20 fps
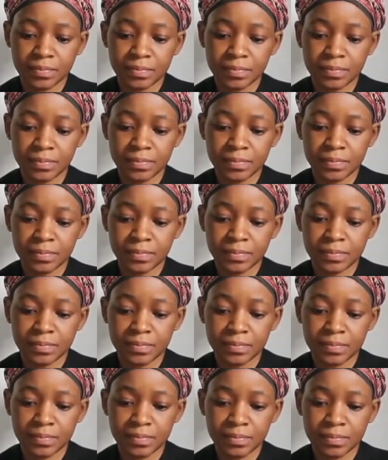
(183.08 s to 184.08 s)

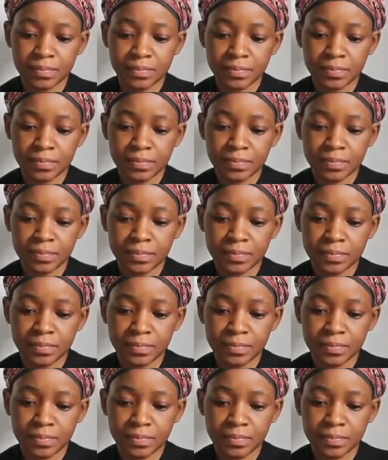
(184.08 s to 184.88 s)
Nothing is said.